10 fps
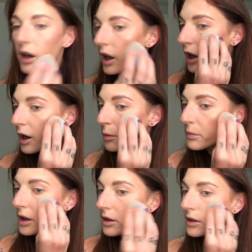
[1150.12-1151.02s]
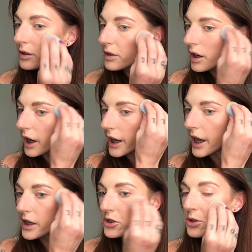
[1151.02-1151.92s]
I
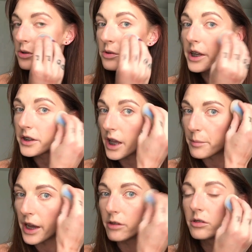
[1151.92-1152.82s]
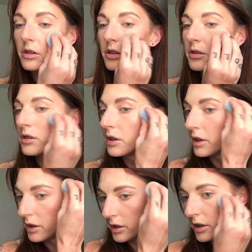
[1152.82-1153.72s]
had to get them out,
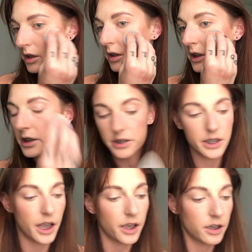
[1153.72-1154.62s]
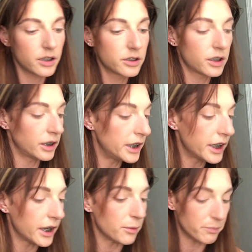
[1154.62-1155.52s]
clean his tank, clean
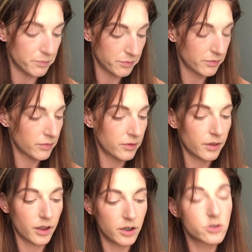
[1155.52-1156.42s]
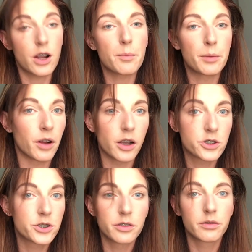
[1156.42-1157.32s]
him, drop my
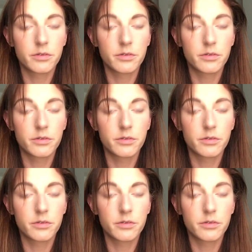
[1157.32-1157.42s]
brush.